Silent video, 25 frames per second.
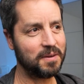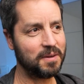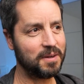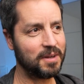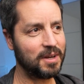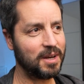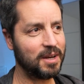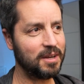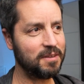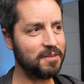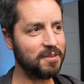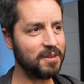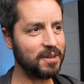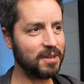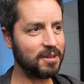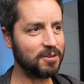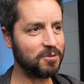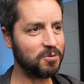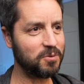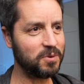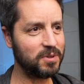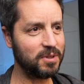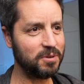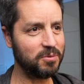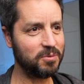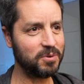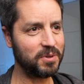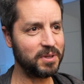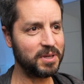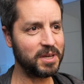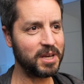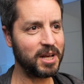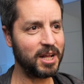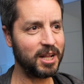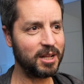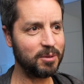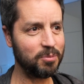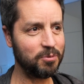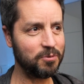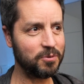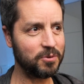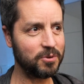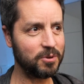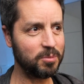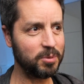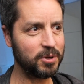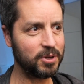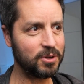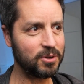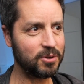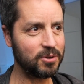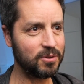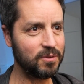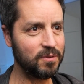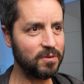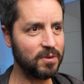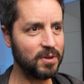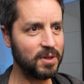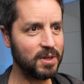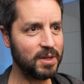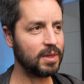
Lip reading: I think is really, really helpful, because